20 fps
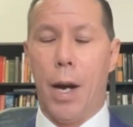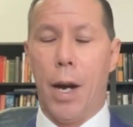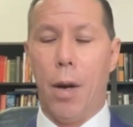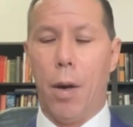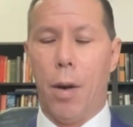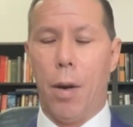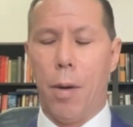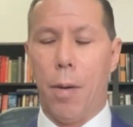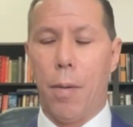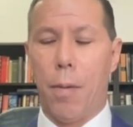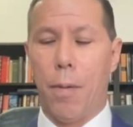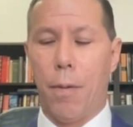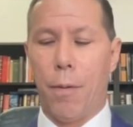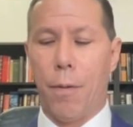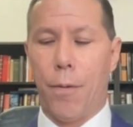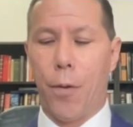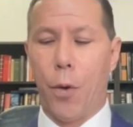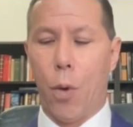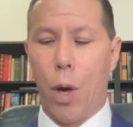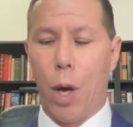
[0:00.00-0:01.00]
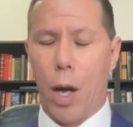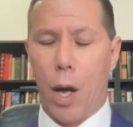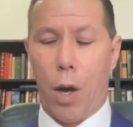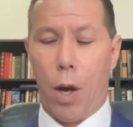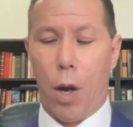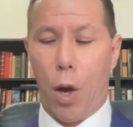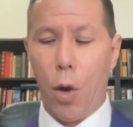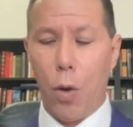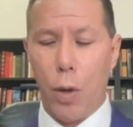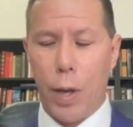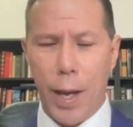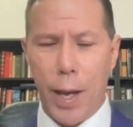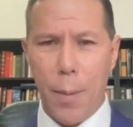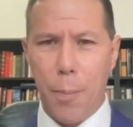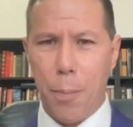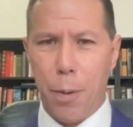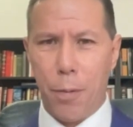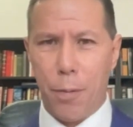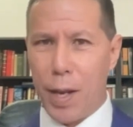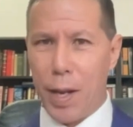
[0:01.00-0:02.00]
Now, for a whole
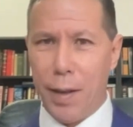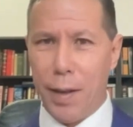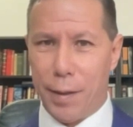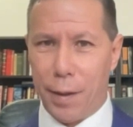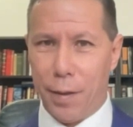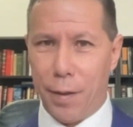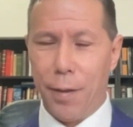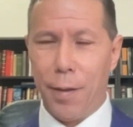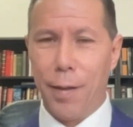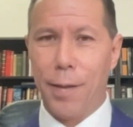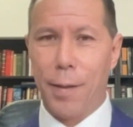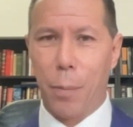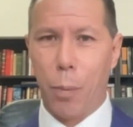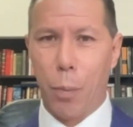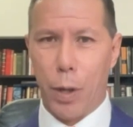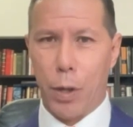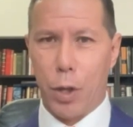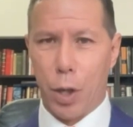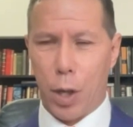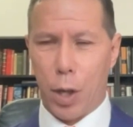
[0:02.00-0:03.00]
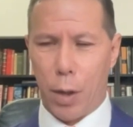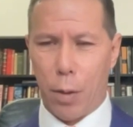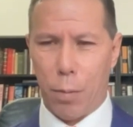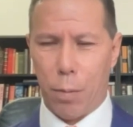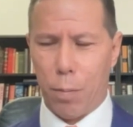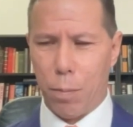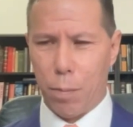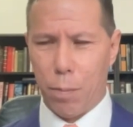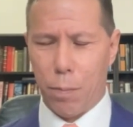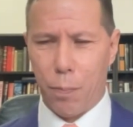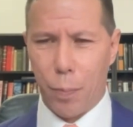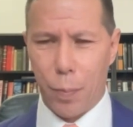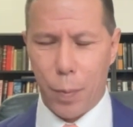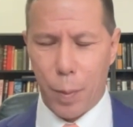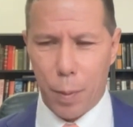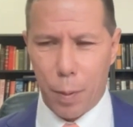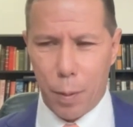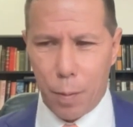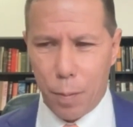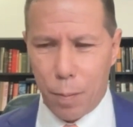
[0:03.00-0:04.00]
heap of reasons, which I'll
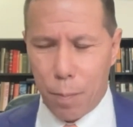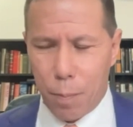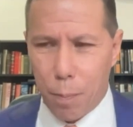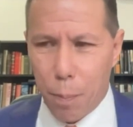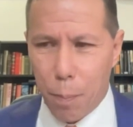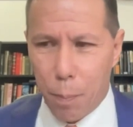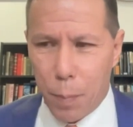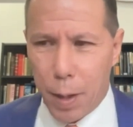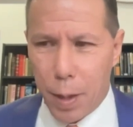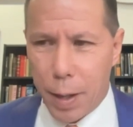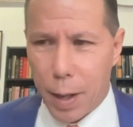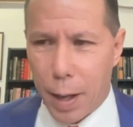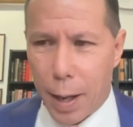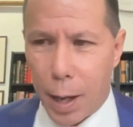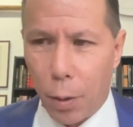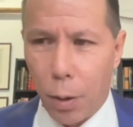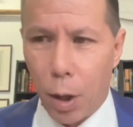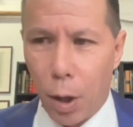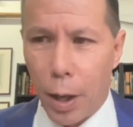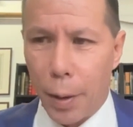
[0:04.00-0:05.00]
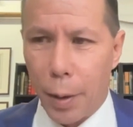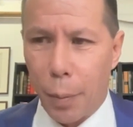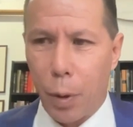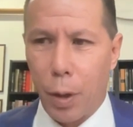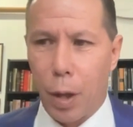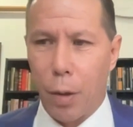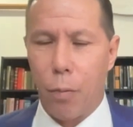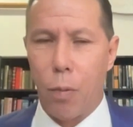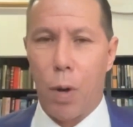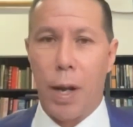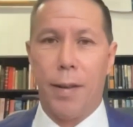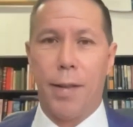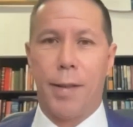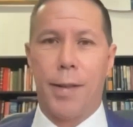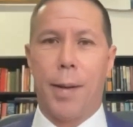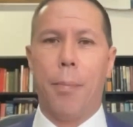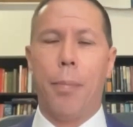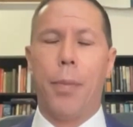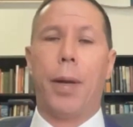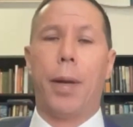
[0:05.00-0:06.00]
outline when I
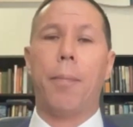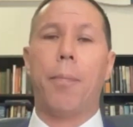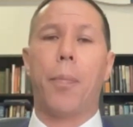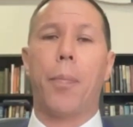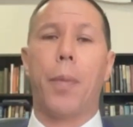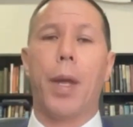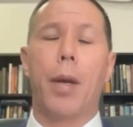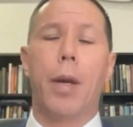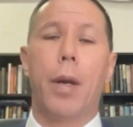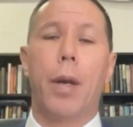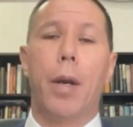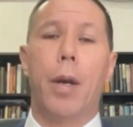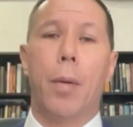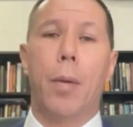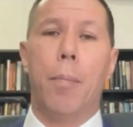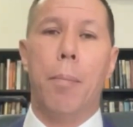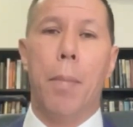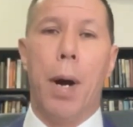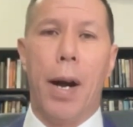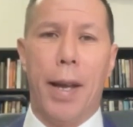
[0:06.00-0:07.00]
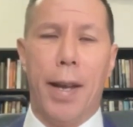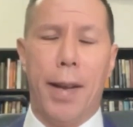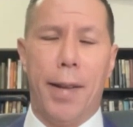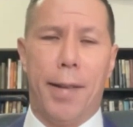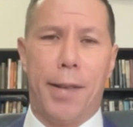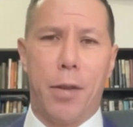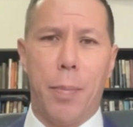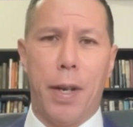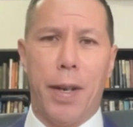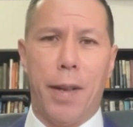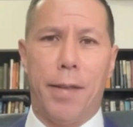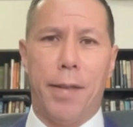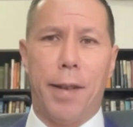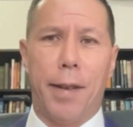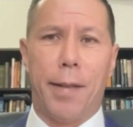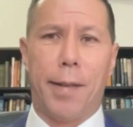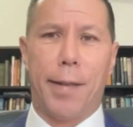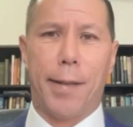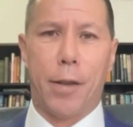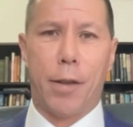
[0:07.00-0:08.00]
write something, my estimate
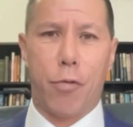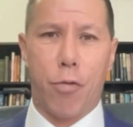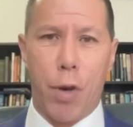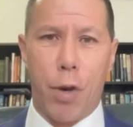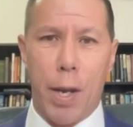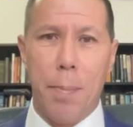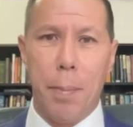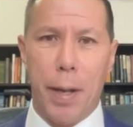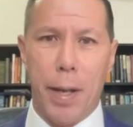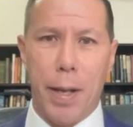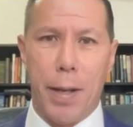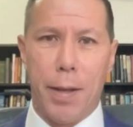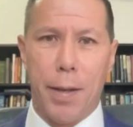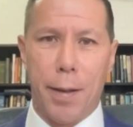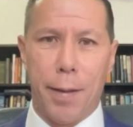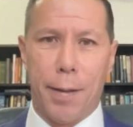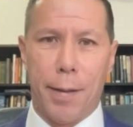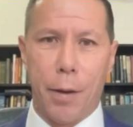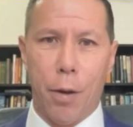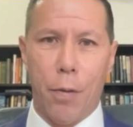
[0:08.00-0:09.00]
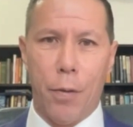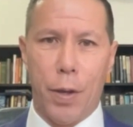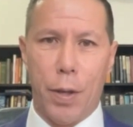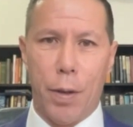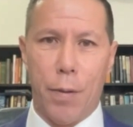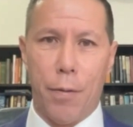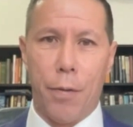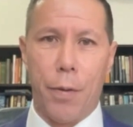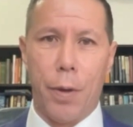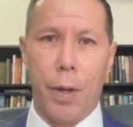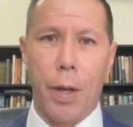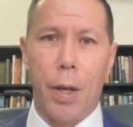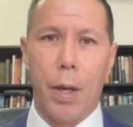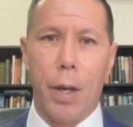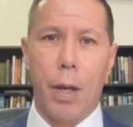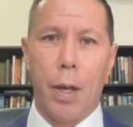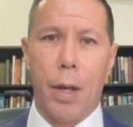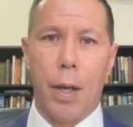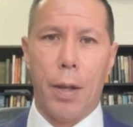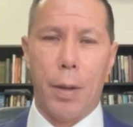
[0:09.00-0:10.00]
is extremely conservative.
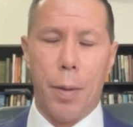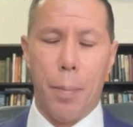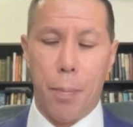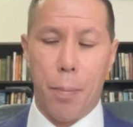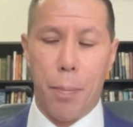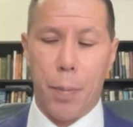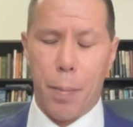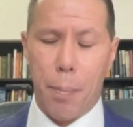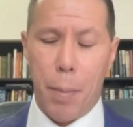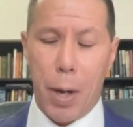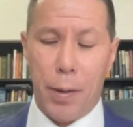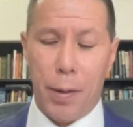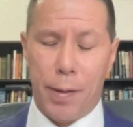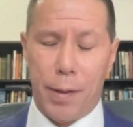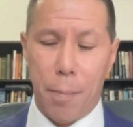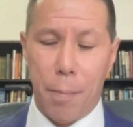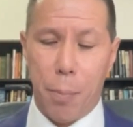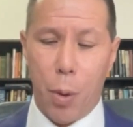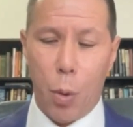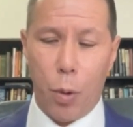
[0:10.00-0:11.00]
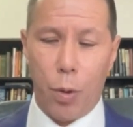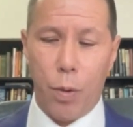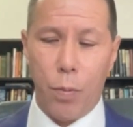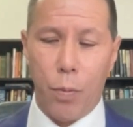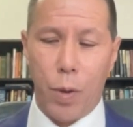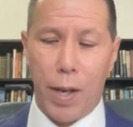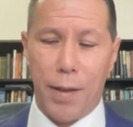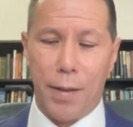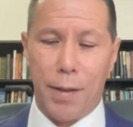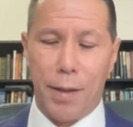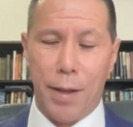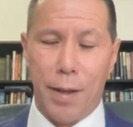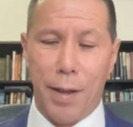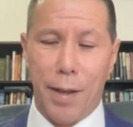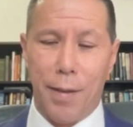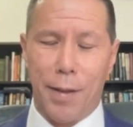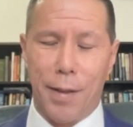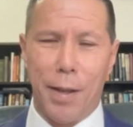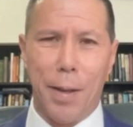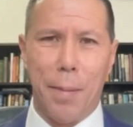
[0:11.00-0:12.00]
And the most important
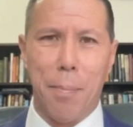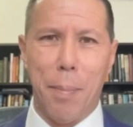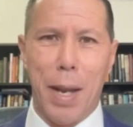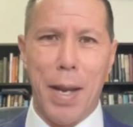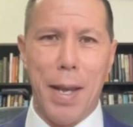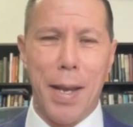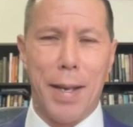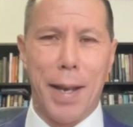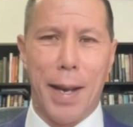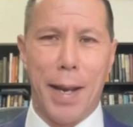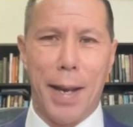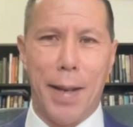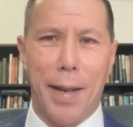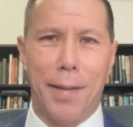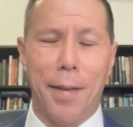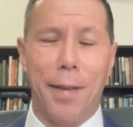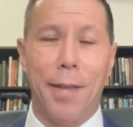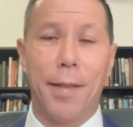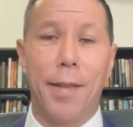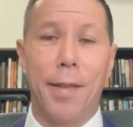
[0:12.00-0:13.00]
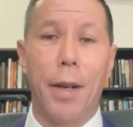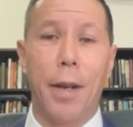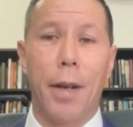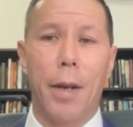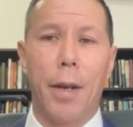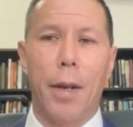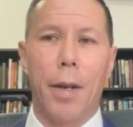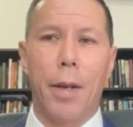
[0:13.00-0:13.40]
reason is that in many cases,